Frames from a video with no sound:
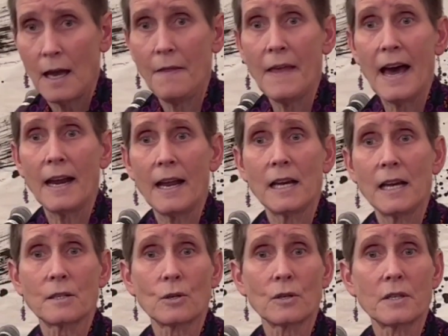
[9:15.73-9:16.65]
and that
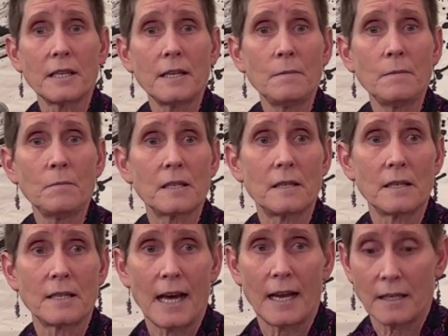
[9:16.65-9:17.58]
answer seems to
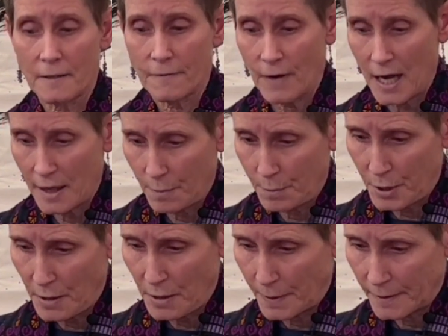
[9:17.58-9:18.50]
satisfy the
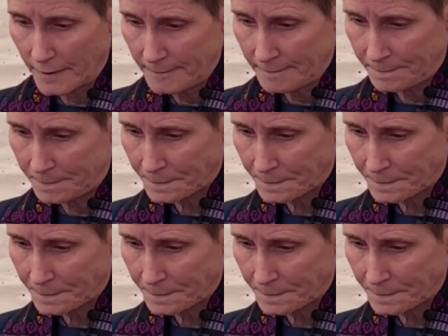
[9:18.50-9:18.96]
people.